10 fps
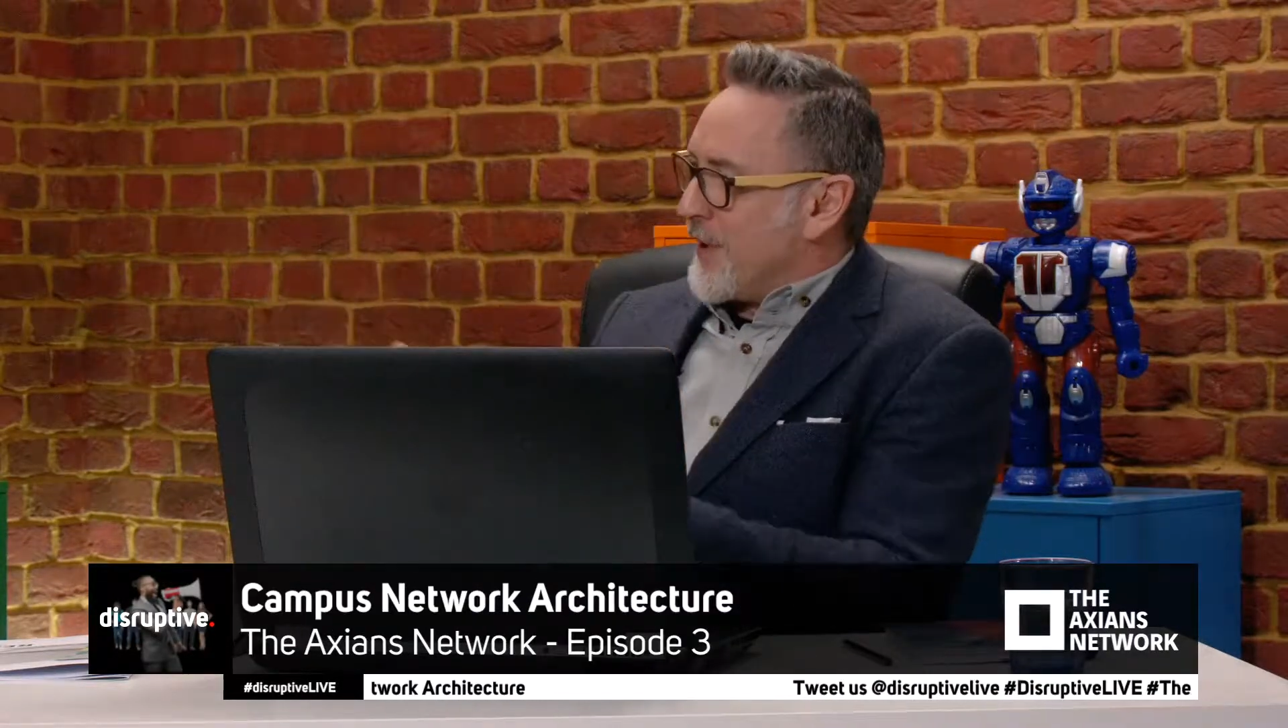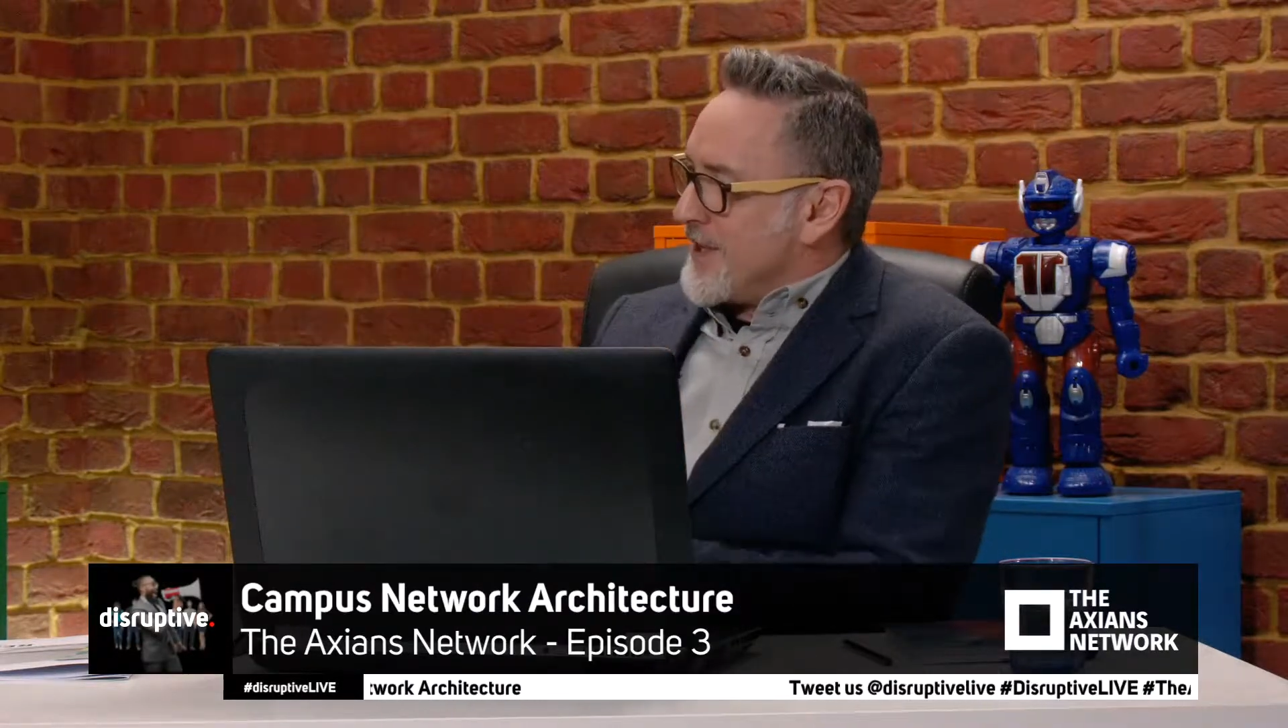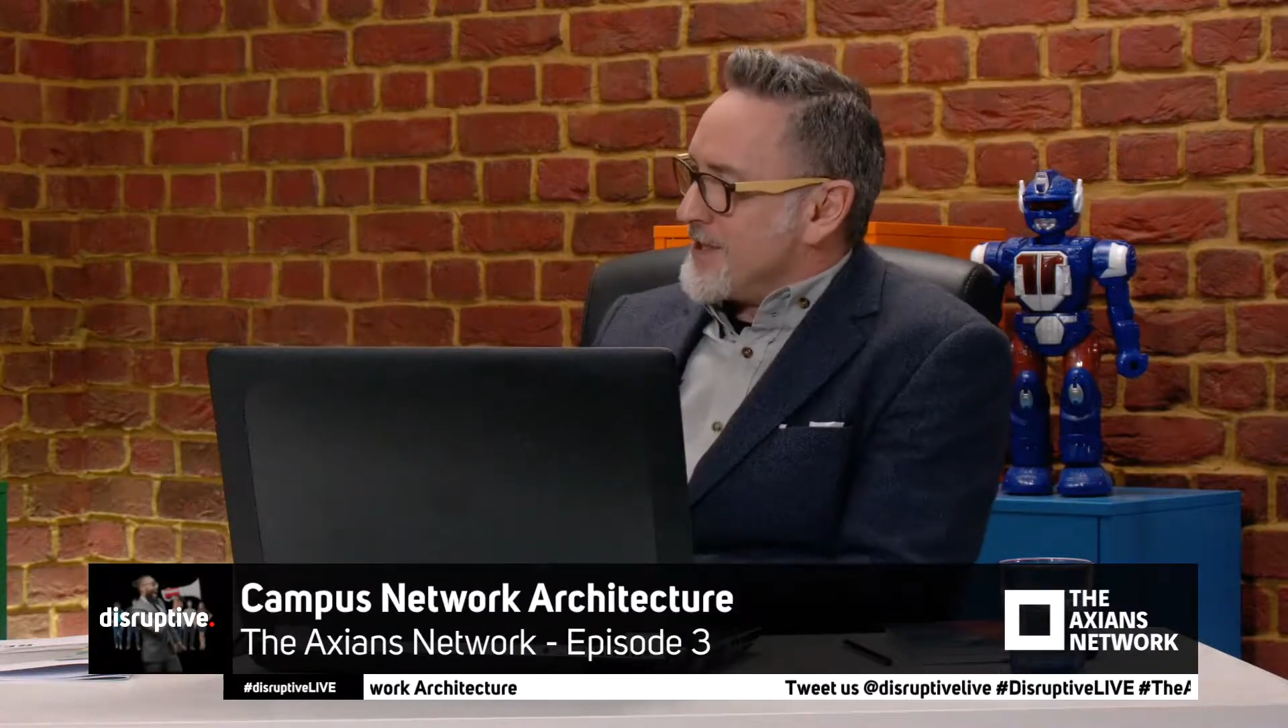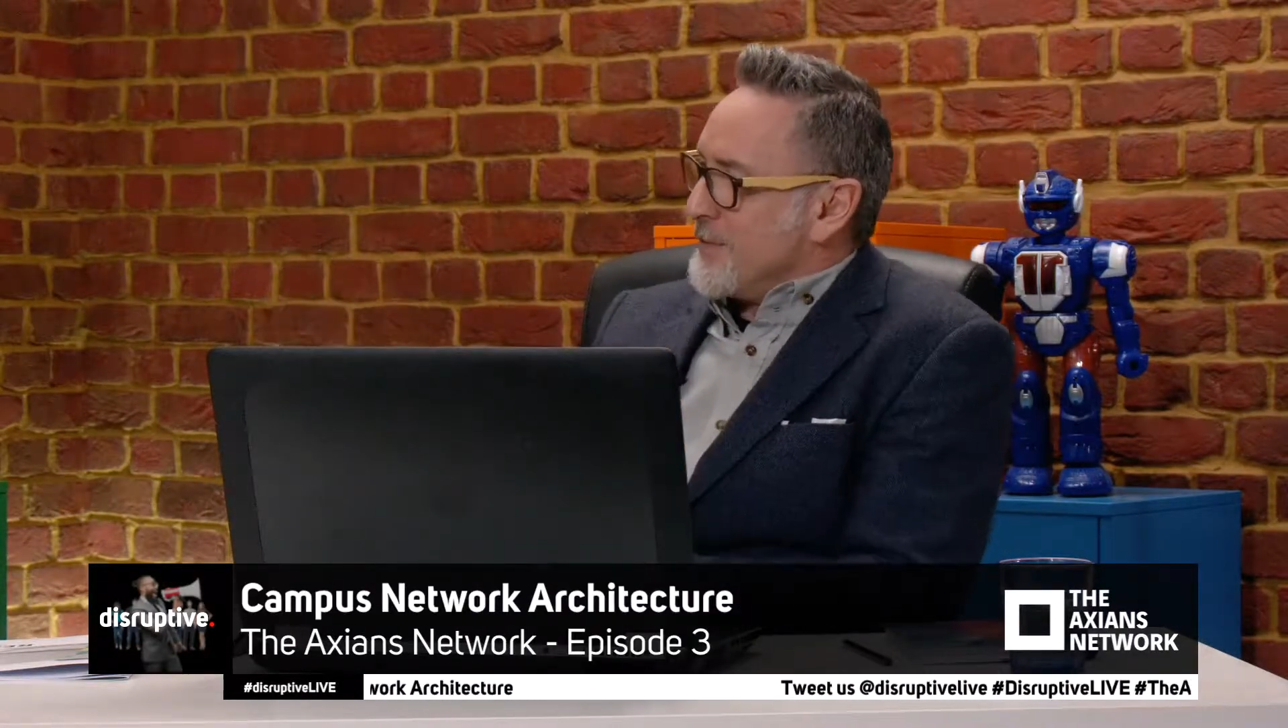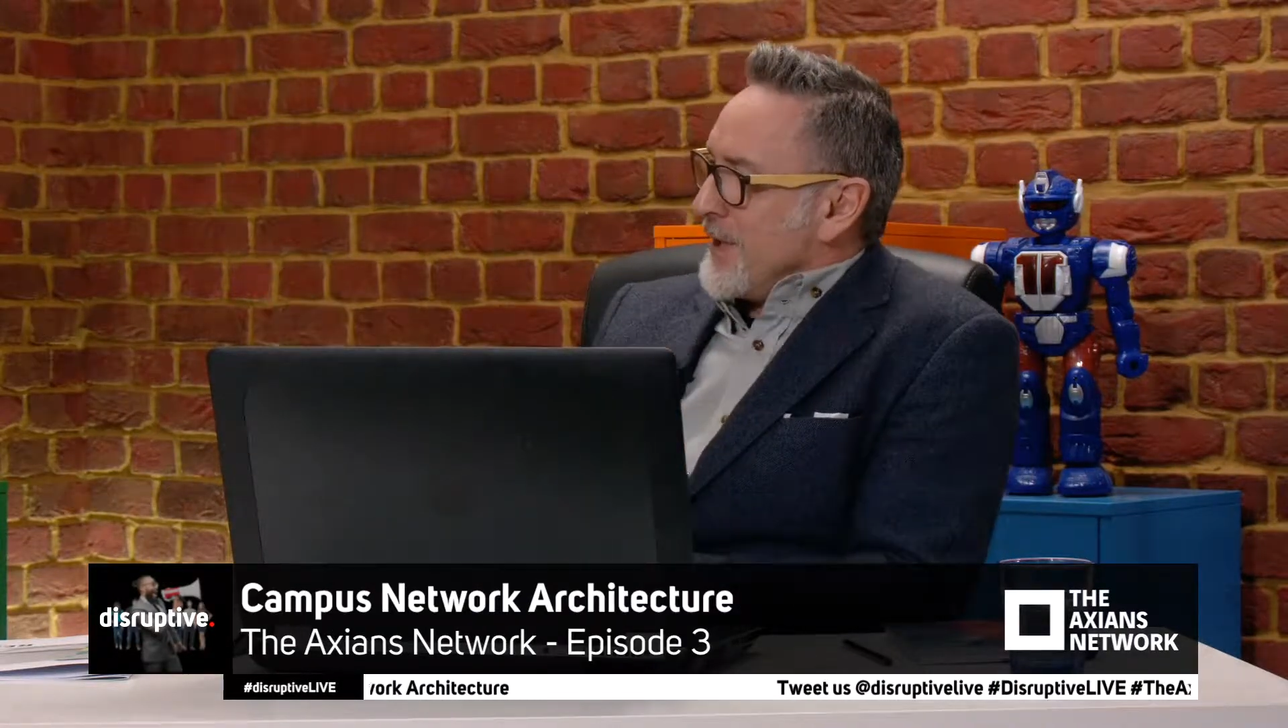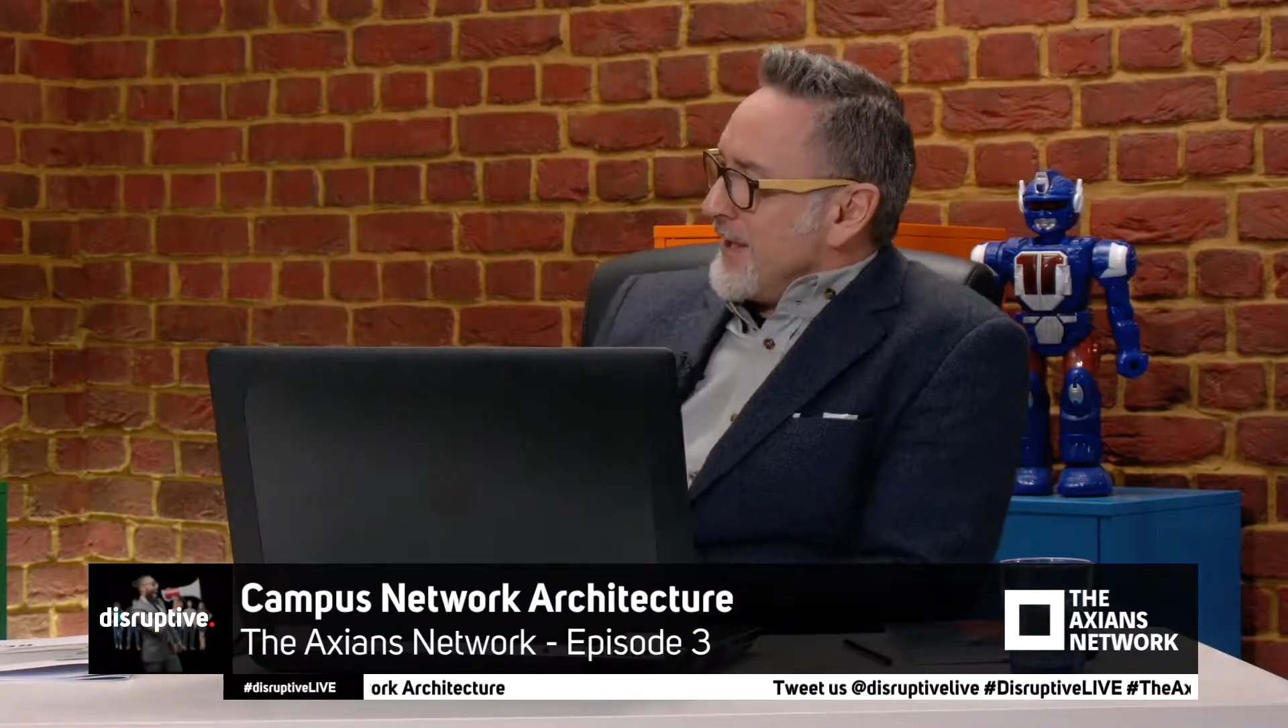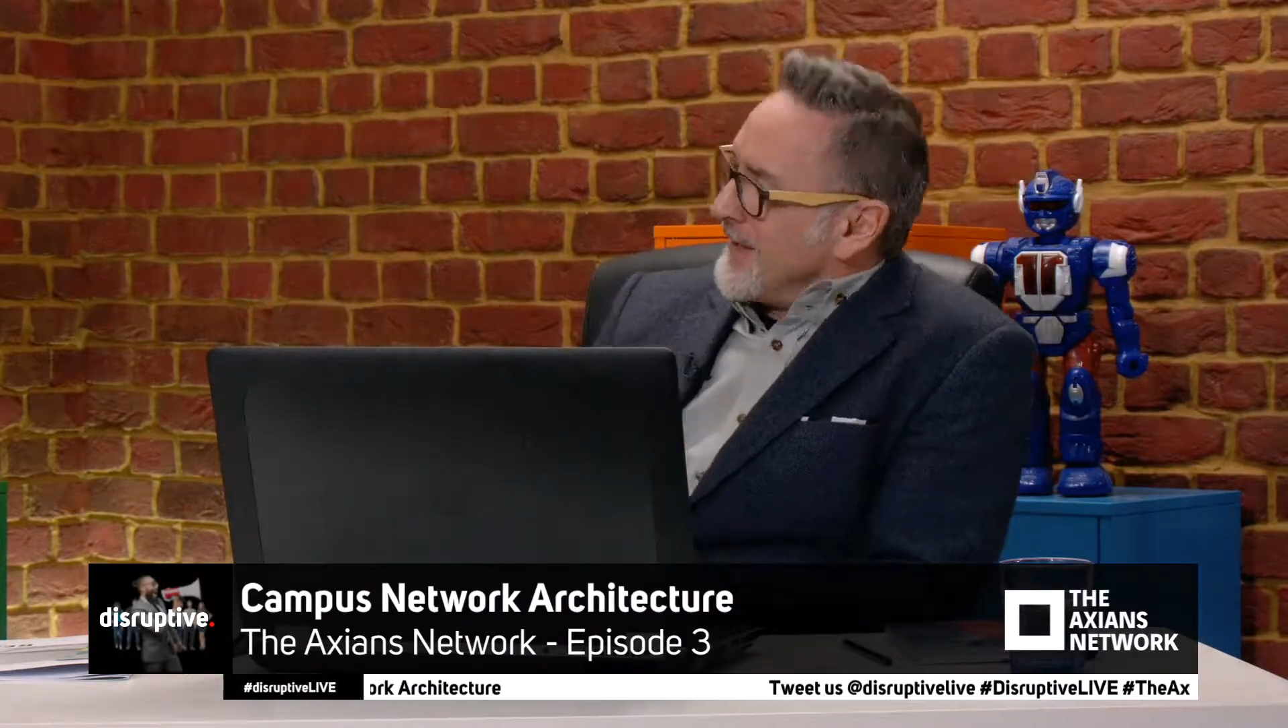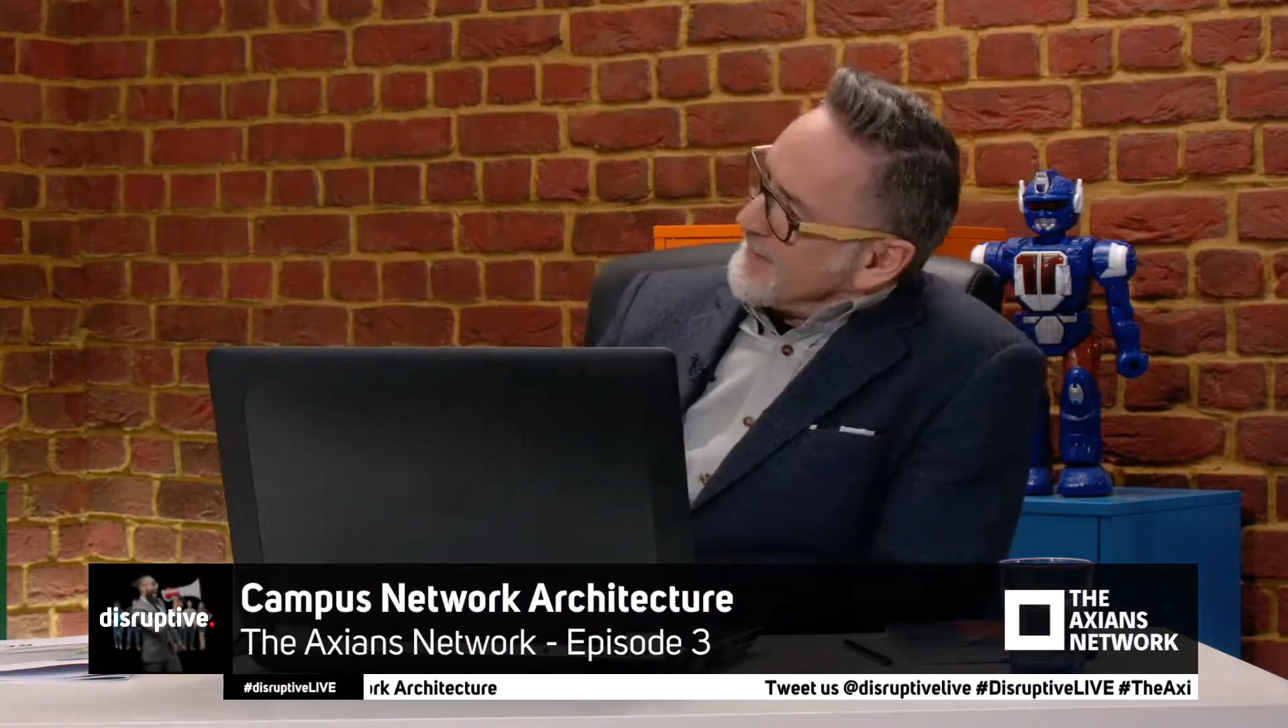place to be.